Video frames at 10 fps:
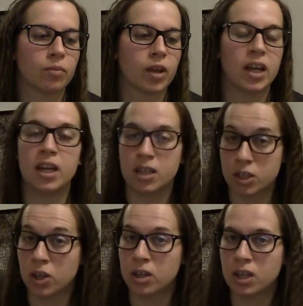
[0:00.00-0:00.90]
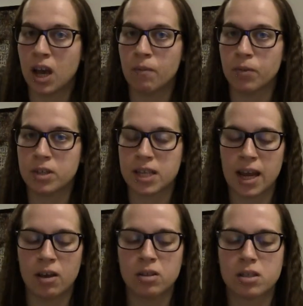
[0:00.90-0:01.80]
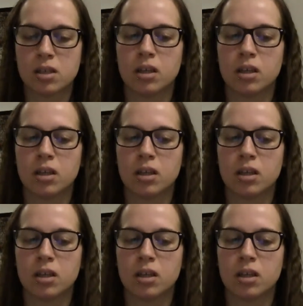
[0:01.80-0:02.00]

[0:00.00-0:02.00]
it is a good time for sales.